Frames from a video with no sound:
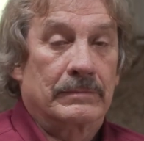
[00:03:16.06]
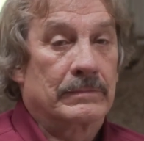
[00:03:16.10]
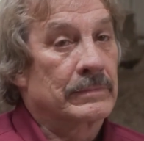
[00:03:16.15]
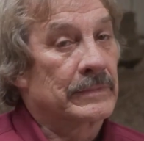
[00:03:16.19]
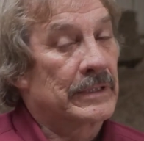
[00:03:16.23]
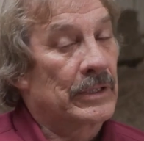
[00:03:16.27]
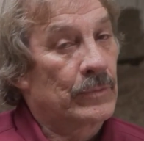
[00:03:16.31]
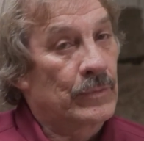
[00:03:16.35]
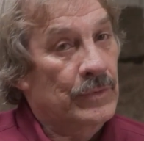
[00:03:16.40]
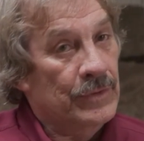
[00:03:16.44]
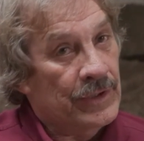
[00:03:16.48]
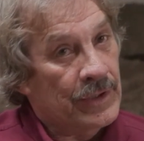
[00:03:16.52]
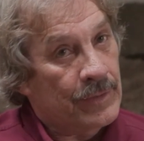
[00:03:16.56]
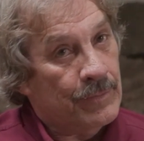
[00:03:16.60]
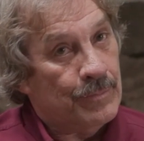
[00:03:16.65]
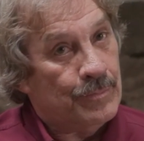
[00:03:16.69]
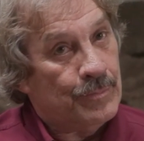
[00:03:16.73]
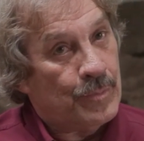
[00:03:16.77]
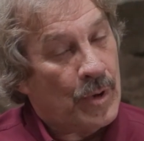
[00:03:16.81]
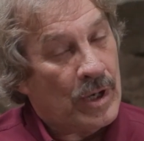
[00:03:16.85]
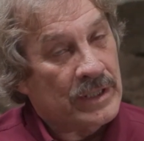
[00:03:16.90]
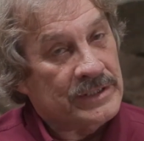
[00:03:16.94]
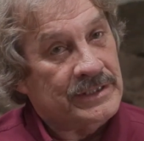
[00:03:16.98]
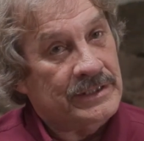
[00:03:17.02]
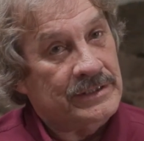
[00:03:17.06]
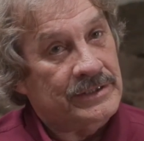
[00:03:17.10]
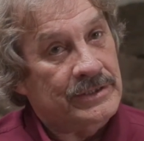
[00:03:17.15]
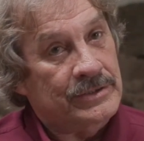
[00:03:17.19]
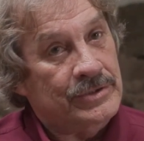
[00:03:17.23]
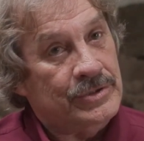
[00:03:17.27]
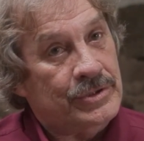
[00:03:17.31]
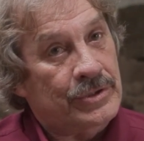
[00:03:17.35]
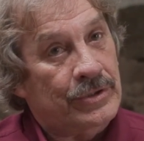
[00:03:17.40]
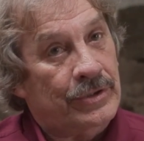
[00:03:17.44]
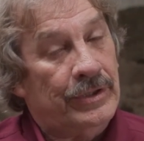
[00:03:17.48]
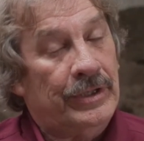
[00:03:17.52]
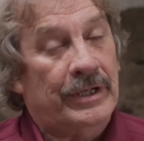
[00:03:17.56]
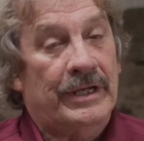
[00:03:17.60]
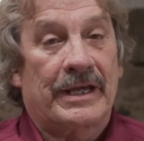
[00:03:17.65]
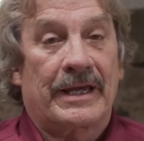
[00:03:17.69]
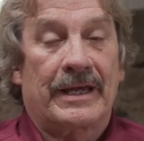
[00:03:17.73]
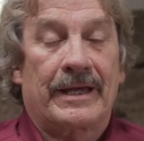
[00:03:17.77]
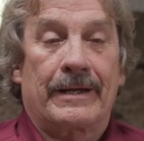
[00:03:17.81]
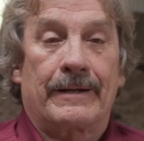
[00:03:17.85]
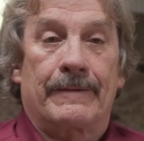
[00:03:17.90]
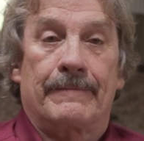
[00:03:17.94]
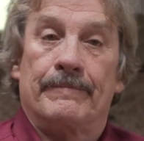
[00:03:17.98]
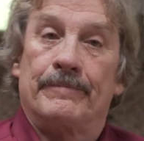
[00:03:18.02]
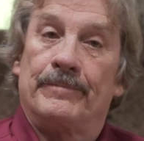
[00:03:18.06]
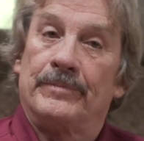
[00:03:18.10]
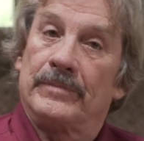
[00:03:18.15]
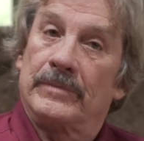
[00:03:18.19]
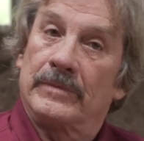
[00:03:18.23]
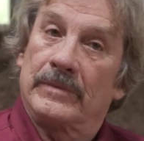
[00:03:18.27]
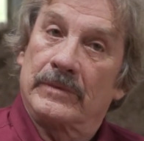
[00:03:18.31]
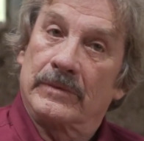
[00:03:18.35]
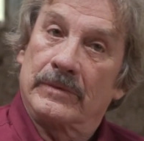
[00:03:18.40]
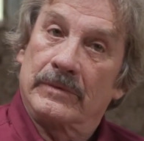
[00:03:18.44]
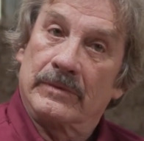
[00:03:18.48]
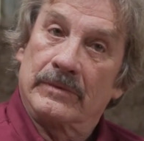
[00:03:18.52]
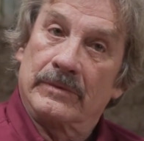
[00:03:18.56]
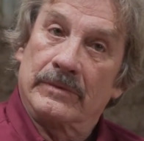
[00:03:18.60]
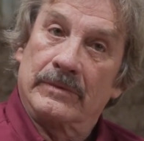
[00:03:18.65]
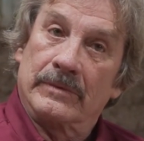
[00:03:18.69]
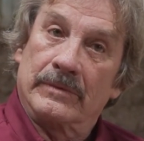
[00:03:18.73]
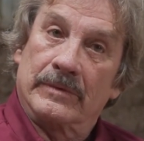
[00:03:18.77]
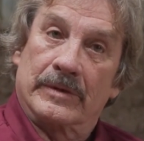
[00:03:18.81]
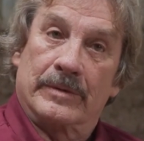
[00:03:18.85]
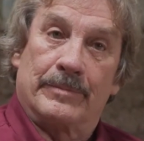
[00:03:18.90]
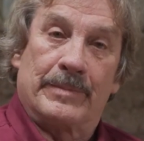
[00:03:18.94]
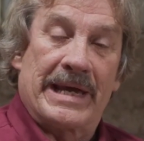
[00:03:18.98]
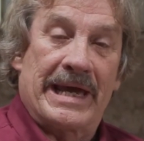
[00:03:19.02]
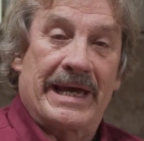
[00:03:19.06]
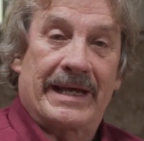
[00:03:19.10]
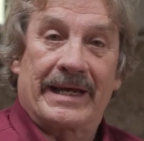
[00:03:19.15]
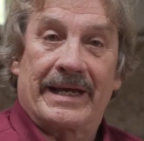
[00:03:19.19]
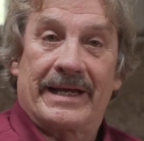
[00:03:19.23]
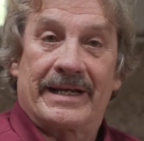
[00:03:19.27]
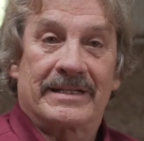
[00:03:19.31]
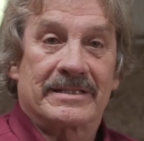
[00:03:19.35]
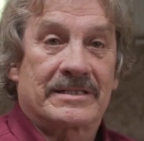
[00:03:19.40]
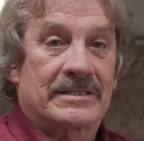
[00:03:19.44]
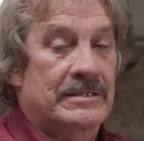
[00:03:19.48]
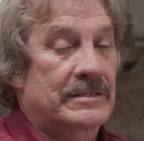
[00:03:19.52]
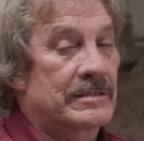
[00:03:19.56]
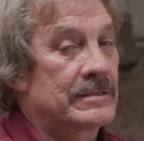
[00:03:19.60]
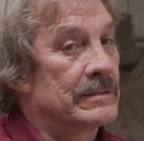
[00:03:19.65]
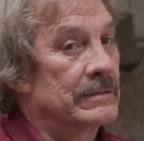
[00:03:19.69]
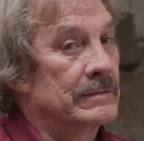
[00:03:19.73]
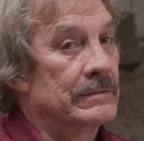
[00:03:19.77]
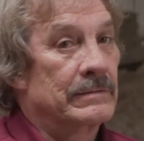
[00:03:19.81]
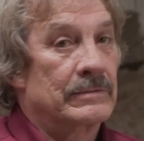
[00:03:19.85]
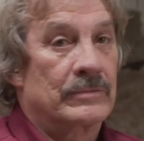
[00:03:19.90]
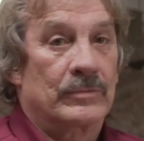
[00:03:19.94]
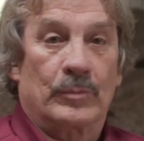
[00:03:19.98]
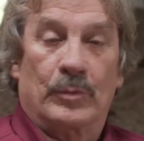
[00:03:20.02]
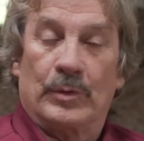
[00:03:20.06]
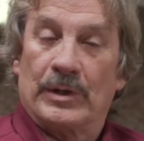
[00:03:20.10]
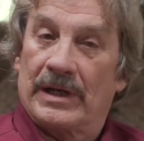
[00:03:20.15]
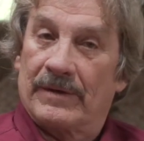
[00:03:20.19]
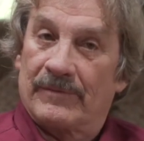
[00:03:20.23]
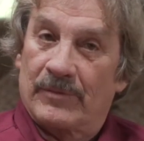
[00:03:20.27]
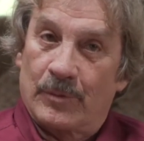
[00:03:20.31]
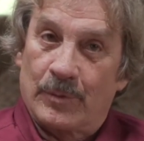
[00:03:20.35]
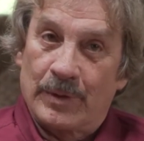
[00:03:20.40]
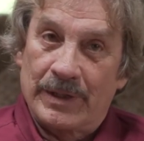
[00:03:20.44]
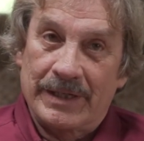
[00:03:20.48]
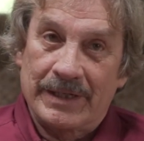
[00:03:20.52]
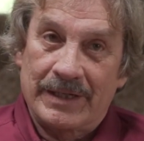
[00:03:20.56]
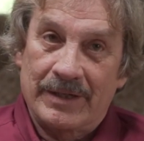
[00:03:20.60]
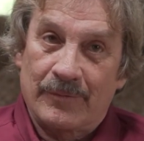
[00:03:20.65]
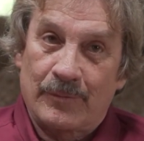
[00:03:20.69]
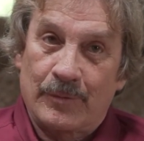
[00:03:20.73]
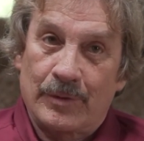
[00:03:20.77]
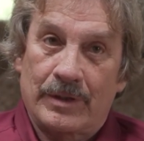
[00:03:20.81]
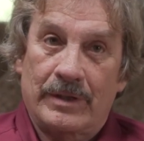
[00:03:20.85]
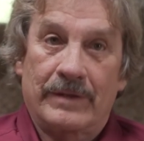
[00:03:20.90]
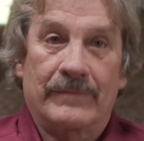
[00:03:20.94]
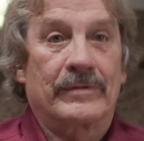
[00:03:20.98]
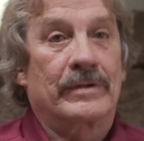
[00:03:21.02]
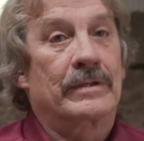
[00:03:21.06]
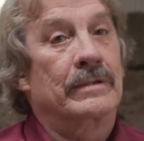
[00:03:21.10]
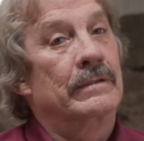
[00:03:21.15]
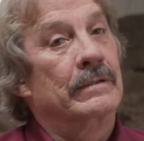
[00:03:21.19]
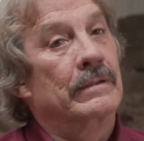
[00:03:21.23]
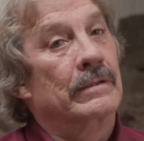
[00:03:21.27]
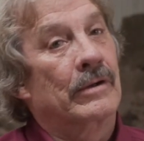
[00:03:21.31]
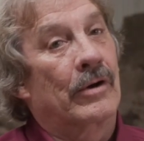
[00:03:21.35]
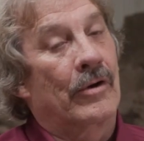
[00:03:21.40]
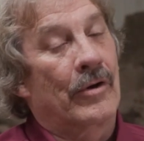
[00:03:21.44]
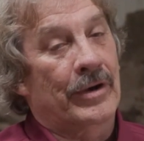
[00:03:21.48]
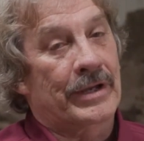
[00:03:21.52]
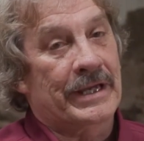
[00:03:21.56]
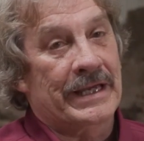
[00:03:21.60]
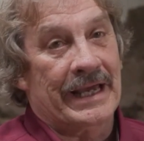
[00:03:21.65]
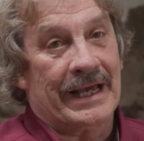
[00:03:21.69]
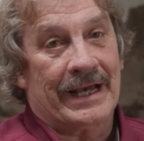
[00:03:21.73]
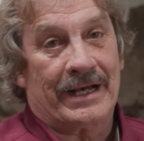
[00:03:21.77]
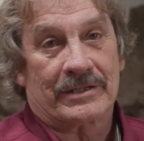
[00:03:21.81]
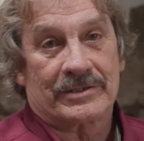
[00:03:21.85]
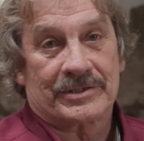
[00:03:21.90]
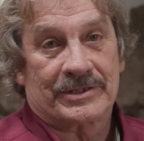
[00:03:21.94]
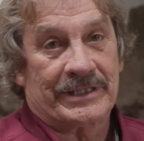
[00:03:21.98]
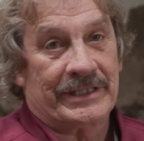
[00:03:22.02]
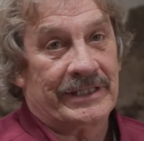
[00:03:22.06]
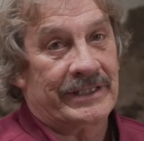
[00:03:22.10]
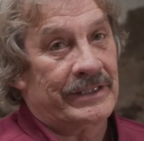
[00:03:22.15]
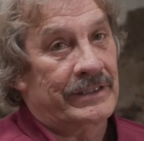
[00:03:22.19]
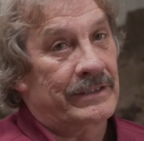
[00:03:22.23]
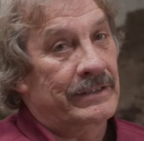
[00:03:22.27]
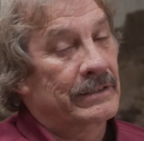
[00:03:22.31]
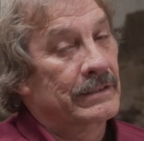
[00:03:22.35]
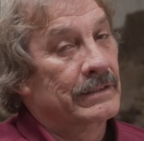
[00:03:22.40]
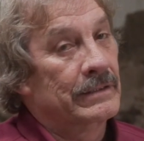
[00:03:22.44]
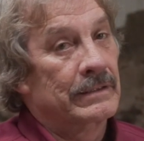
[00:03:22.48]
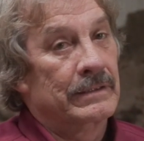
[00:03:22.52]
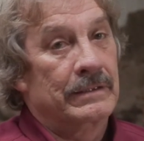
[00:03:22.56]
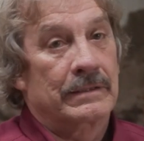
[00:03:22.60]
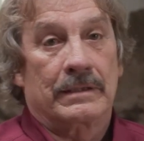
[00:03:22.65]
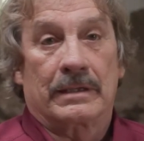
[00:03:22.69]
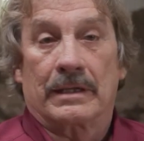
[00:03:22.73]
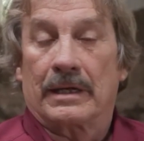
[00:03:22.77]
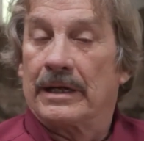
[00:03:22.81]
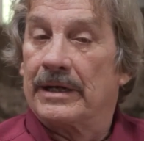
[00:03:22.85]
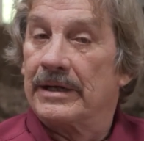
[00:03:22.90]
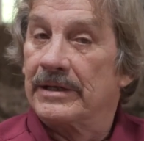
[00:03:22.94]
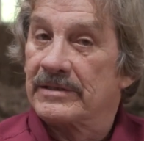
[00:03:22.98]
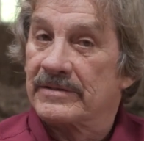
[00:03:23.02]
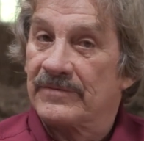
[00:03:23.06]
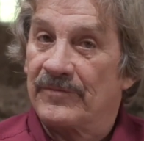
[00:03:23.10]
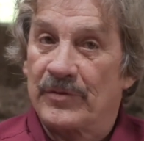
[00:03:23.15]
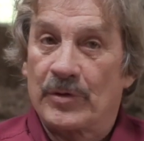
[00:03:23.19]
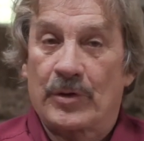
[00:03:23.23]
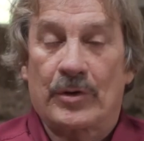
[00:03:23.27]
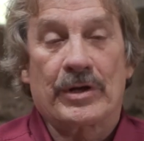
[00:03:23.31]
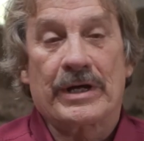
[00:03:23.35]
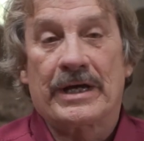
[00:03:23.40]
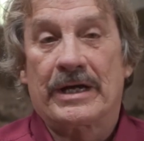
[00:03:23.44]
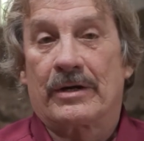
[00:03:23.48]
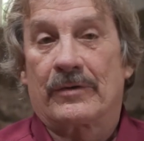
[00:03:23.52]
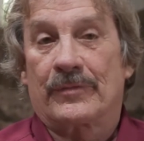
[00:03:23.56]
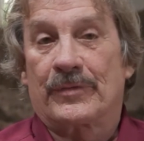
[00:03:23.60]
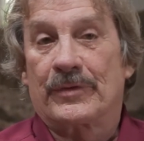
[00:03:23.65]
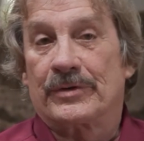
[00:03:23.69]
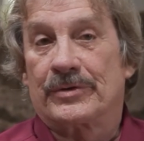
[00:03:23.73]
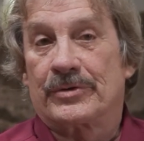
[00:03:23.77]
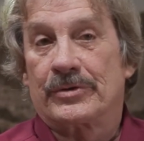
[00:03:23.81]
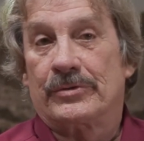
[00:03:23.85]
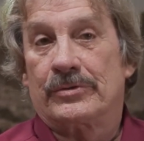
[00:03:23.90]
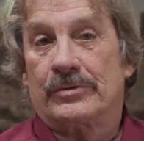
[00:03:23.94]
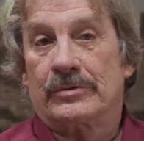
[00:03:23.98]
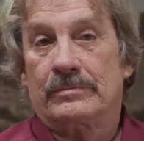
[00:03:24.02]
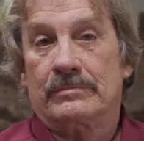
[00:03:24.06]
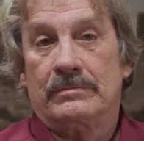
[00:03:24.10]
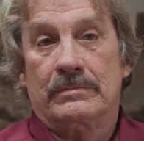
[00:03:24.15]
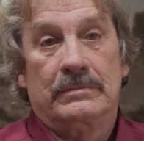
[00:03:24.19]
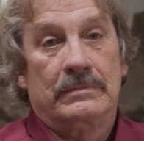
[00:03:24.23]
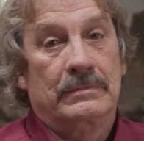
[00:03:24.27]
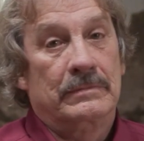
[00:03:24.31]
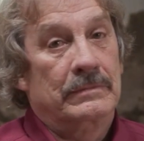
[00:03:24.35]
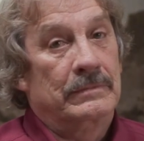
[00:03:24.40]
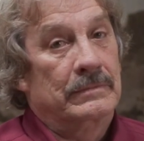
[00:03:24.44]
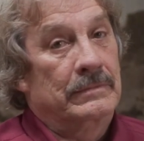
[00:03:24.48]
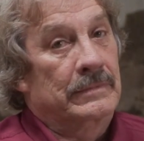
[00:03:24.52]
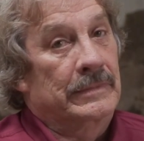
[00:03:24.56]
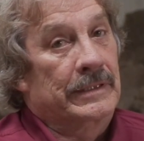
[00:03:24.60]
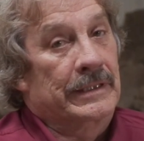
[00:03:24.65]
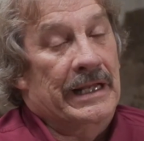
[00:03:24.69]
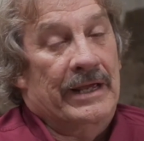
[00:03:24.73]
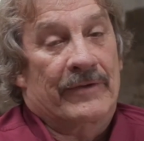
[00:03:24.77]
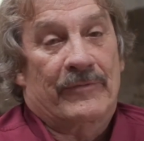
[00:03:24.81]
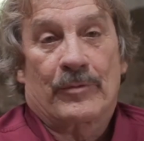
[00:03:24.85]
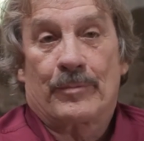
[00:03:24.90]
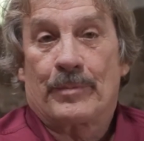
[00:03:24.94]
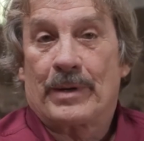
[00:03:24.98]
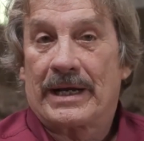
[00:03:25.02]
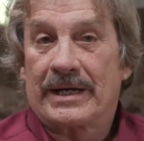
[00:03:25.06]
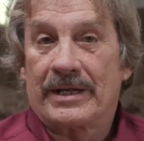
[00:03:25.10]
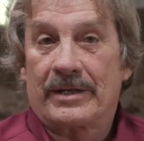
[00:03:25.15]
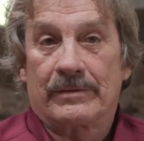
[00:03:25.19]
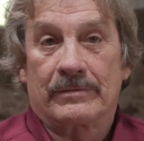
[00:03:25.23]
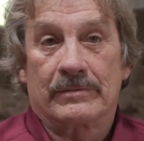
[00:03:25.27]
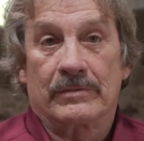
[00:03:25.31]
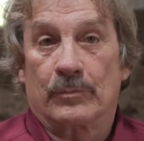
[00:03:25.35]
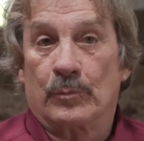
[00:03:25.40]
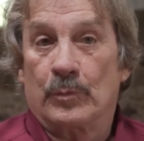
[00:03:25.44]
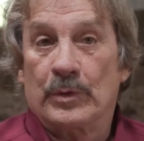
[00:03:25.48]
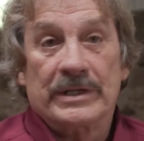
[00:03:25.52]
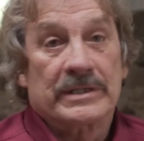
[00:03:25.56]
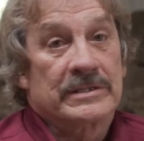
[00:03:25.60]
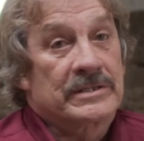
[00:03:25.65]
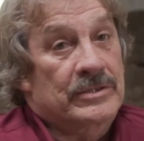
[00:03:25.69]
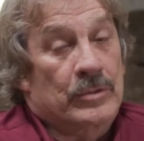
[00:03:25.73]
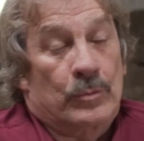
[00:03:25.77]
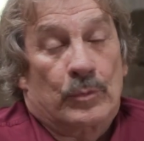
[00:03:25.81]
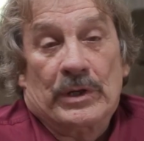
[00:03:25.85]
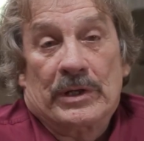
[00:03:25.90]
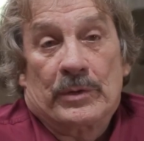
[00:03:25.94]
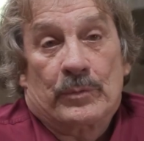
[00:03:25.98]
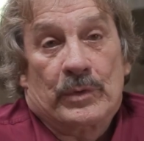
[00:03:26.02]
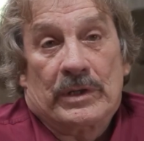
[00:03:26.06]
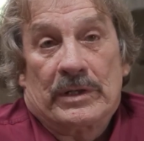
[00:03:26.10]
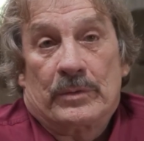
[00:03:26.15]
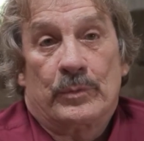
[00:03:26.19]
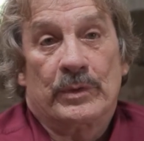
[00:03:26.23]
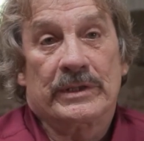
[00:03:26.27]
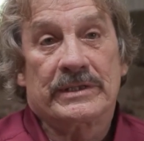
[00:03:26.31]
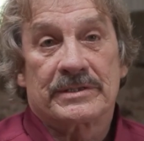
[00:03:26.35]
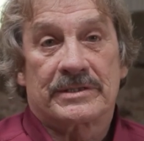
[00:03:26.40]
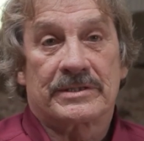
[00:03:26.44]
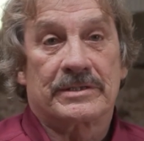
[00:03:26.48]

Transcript: that when they're processing sugarcane, the bagasse, we have a way to get rid of it. Our cows eat it, and it's very healthy to them, and everybody wins. It's a win-win-win